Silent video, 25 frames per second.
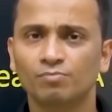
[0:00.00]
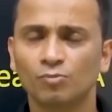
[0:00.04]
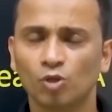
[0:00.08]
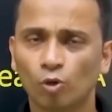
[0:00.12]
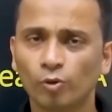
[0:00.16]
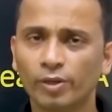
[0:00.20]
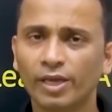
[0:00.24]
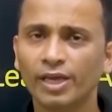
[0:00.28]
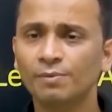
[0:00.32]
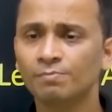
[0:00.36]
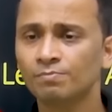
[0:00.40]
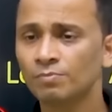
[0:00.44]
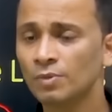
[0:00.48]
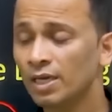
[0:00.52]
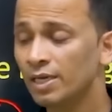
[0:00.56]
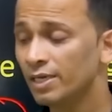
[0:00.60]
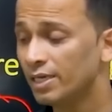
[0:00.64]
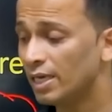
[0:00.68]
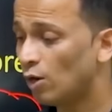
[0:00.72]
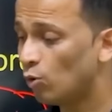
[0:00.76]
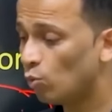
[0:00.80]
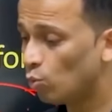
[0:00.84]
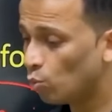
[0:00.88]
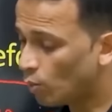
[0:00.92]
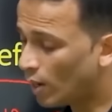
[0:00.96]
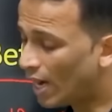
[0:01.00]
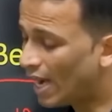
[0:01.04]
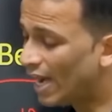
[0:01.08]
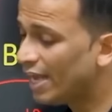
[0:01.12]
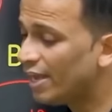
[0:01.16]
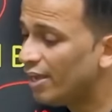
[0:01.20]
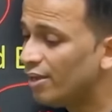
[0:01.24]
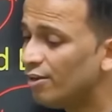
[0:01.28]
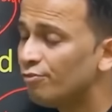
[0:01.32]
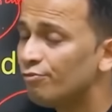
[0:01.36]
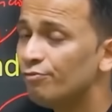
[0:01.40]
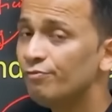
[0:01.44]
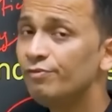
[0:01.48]
Okay, now
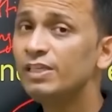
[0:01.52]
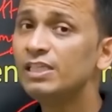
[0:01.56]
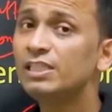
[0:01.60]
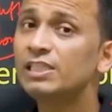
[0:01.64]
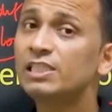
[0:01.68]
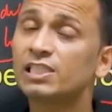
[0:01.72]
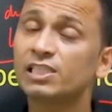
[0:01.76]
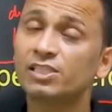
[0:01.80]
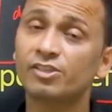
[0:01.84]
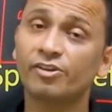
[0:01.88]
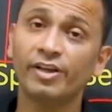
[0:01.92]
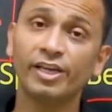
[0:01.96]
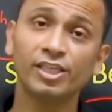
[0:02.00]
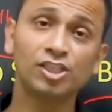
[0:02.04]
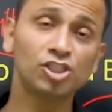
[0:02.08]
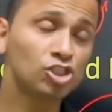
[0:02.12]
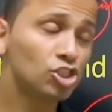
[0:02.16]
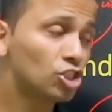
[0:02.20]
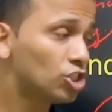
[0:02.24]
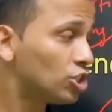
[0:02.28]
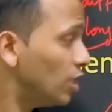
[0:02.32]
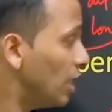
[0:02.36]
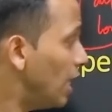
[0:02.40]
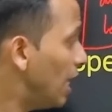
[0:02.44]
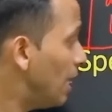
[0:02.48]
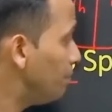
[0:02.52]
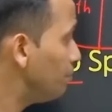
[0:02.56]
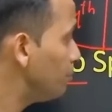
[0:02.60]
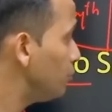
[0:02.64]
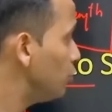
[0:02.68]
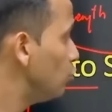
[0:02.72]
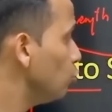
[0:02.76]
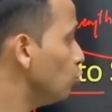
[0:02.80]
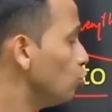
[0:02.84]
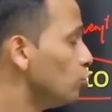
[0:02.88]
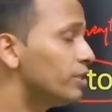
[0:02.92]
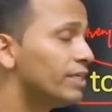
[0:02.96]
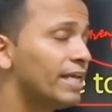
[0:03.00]
why we stretch up
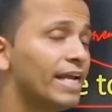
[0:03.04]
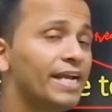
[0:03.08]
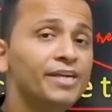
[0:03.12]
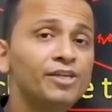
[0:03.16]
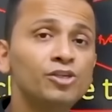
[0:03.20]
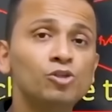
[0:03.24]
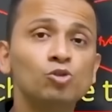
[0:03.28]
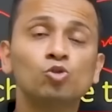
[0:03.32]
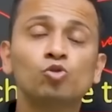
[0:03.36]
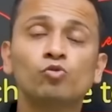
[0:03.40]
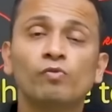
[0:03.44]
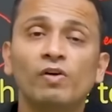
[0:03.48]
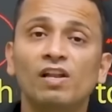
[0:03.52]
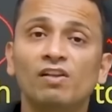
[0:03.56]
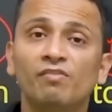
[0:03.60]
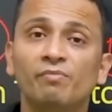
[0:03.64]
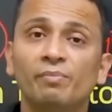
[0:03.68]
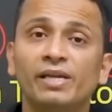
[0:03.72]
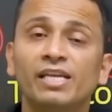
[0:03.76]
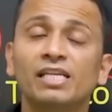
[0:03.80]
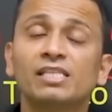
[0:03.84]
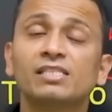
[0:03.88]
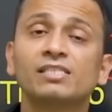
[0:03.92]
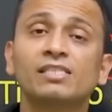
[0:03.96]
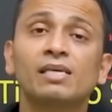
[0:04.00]
to 10 to 12 minutes?